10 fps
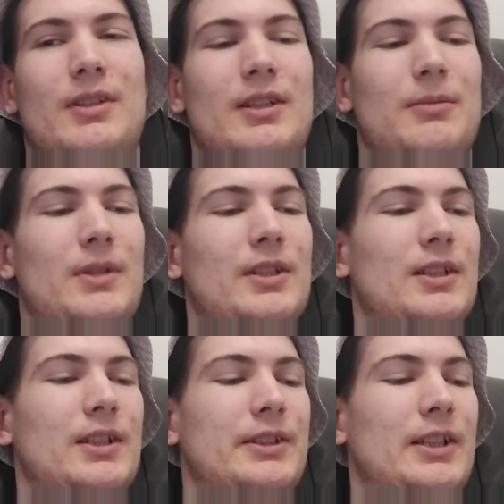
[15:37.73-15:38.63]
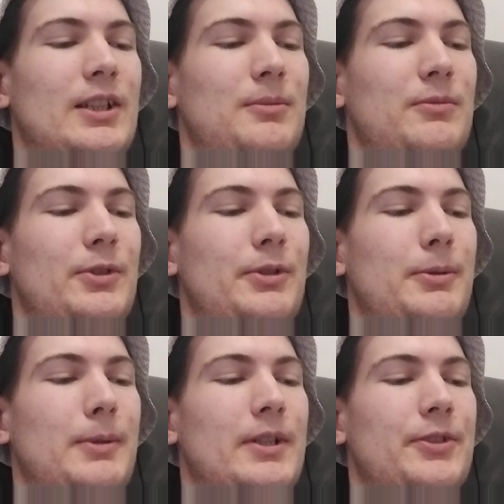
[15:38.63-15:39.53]
like mental asylum for
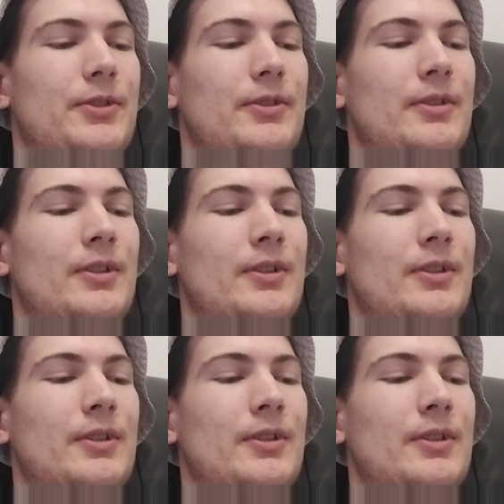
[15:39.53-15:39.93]
3 weeks.